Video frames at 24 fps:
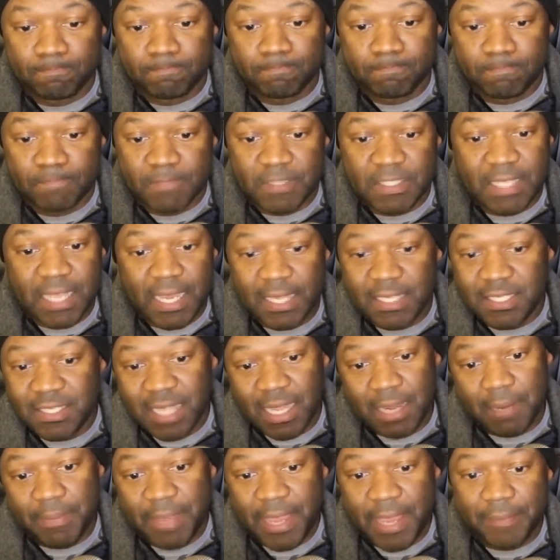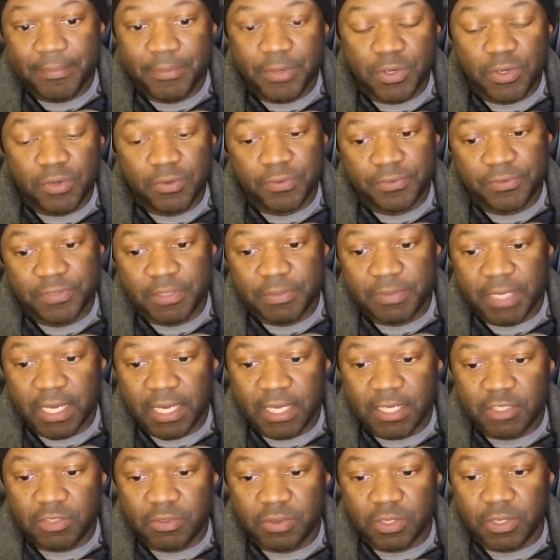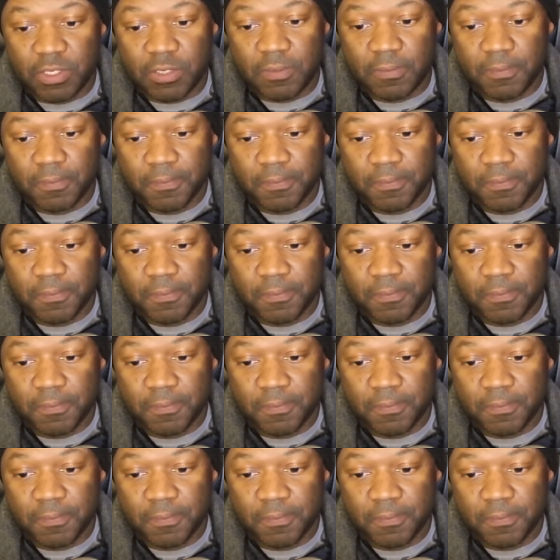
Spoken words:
It's not a bad move, to be honest with you.